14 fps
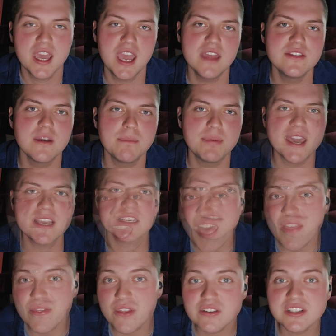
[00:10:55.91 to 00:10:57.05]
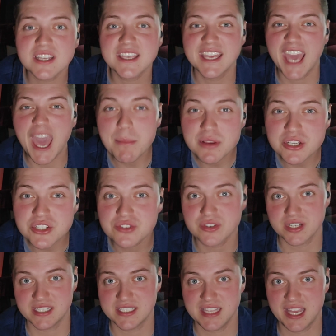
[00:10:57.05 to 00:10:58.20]
In the base end, there's a
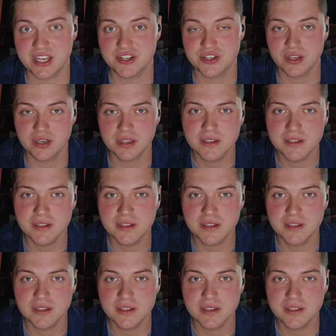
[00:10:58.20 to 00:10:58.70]
chemistry station.